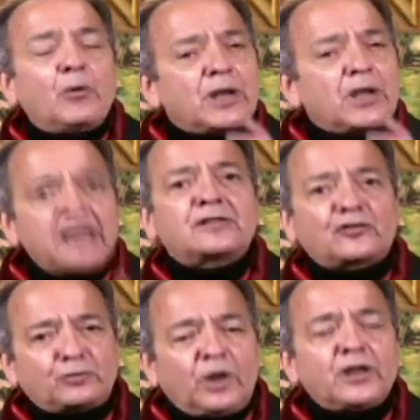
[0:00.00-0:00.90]
I want to make
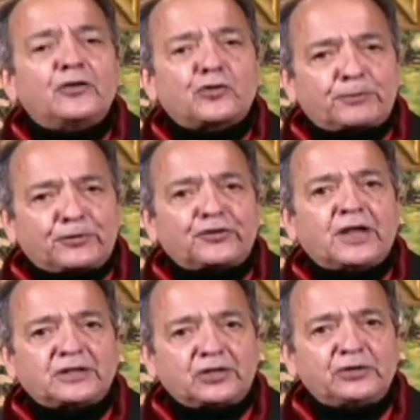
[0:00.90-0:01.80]
this
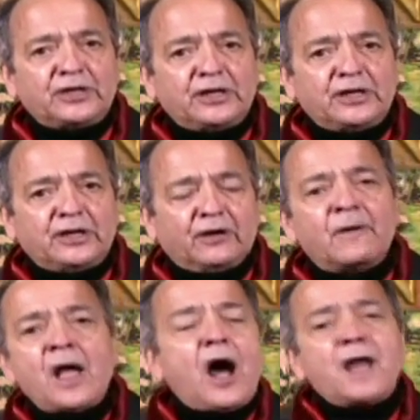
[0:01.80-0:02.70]
100% clear.
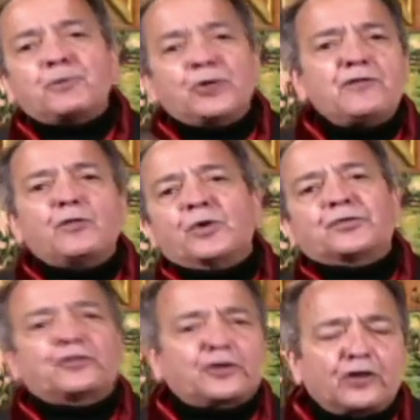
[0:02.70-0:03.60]
I believe
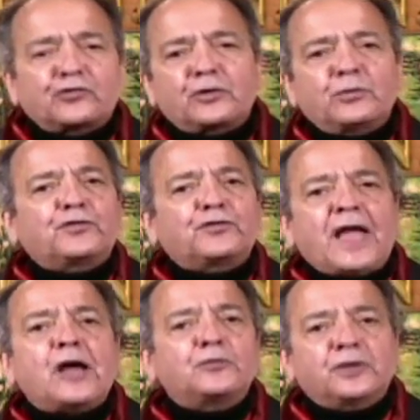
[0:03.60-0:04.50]
in what this country was
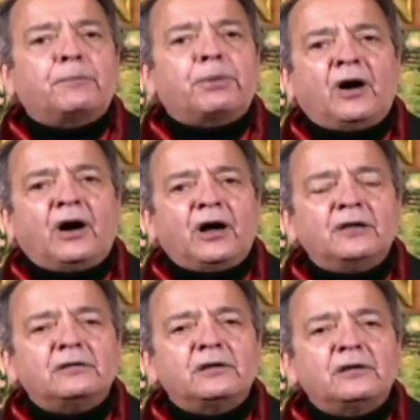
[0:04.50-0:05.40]
founded
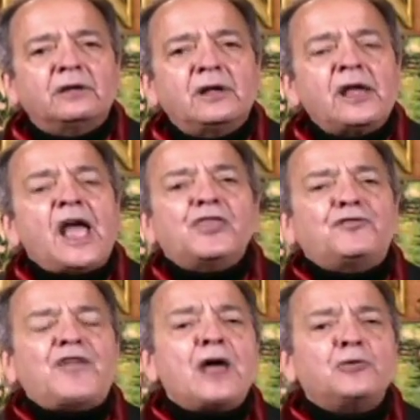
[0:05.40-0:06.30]
upon.
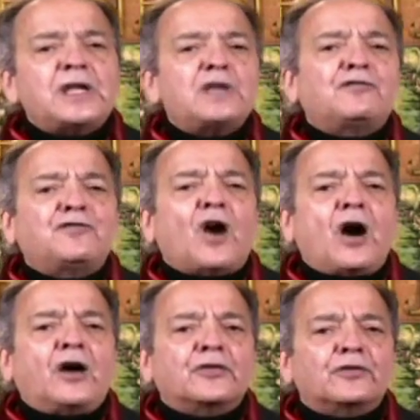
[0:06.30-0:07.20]
And the founding
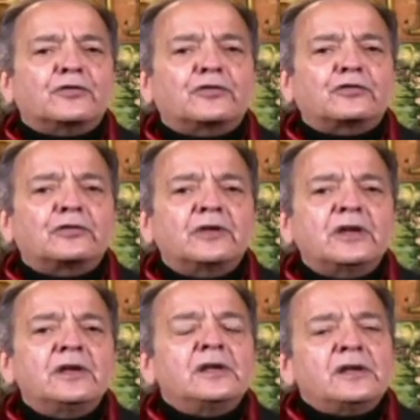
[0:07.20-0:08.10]
fathers,
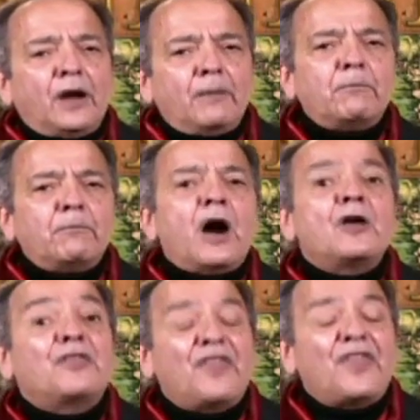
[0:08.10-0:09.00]

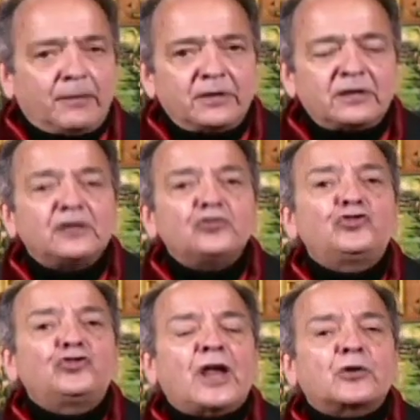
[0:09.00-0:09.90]
among them
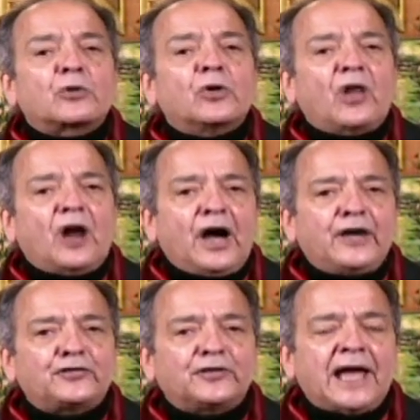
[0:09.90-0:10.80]
General
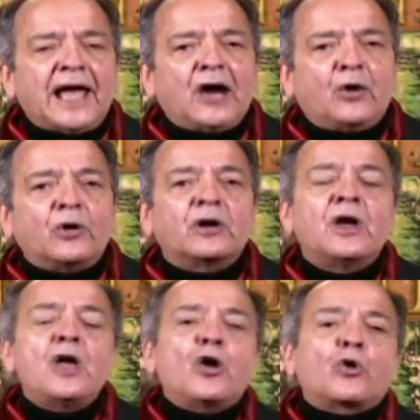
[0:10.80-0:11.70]

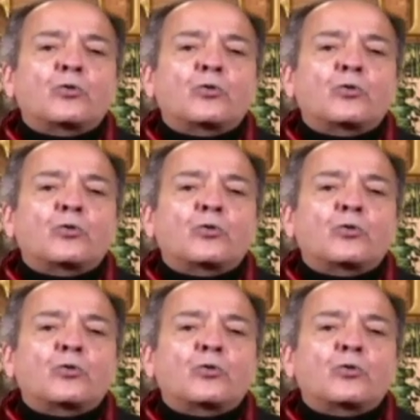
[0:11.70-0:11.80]
Eisenhower,